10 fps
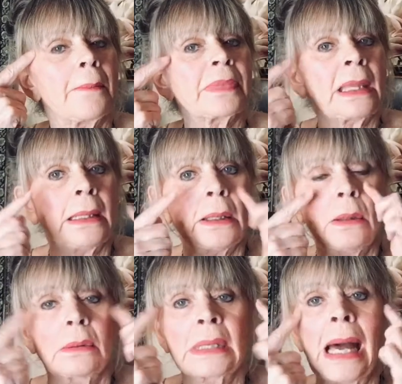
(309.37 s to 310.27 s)
you
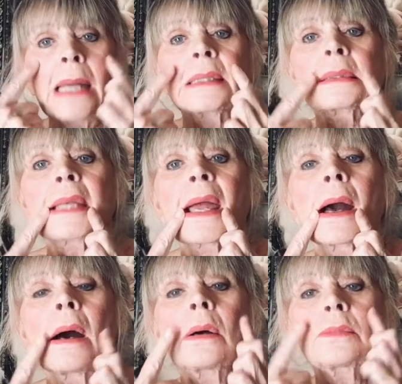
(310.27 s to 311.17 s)
know, not
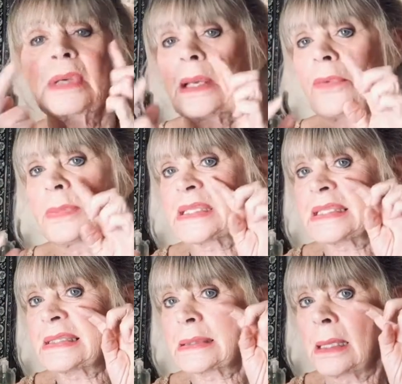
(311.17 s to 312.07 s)
down, whatever, but just